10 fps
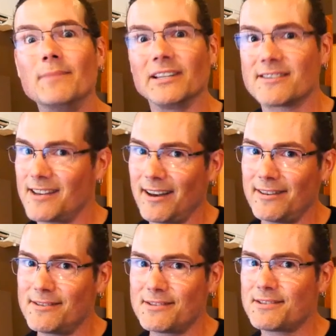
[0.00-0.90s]

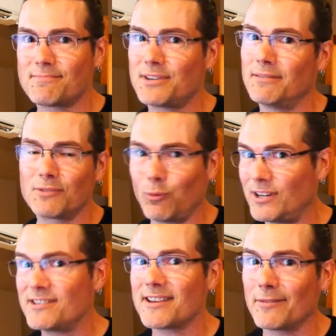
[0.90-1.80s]
milliseconds to
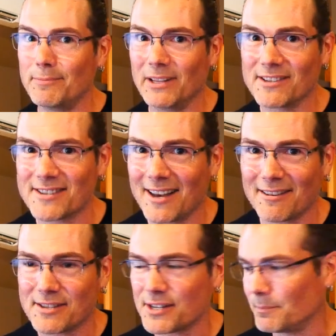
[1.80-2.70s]
27
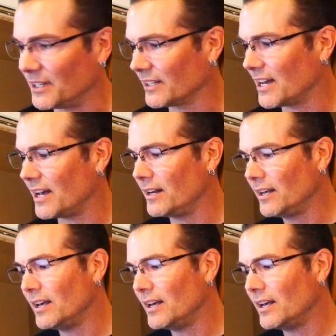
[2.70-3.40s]
milliseconds, something like that.